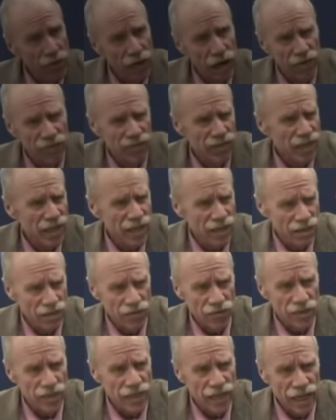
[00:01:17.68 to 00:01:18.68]
not really
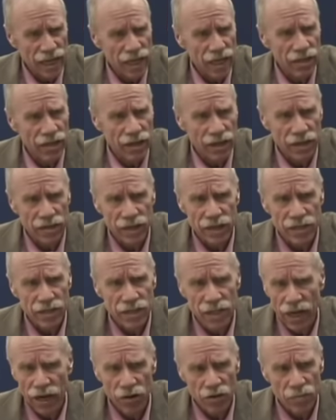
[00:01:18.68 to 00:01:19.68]
noticed anything that's
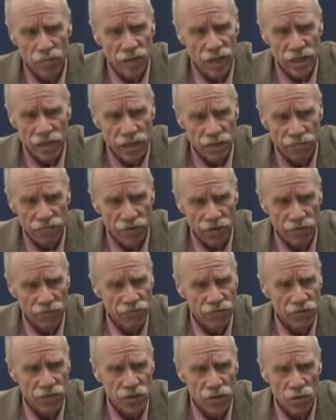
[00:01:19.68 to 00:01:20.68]
terribly different
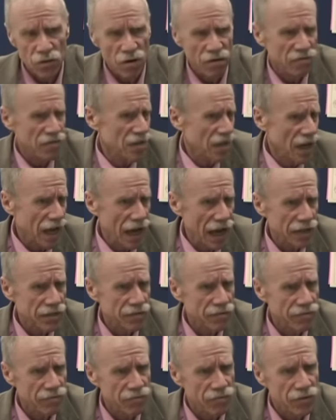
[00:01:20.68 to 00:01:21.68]
for you over the
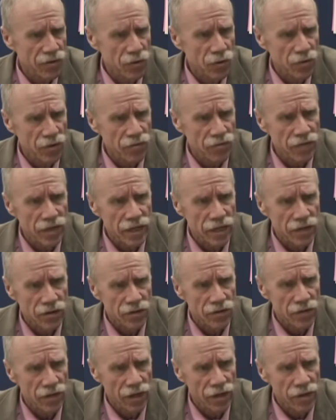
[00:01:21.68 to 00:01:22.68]
last 2 or 3
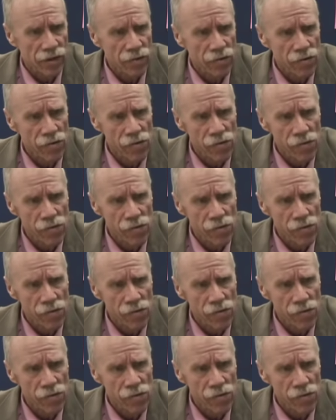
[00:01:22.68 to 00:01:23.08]
years, huh?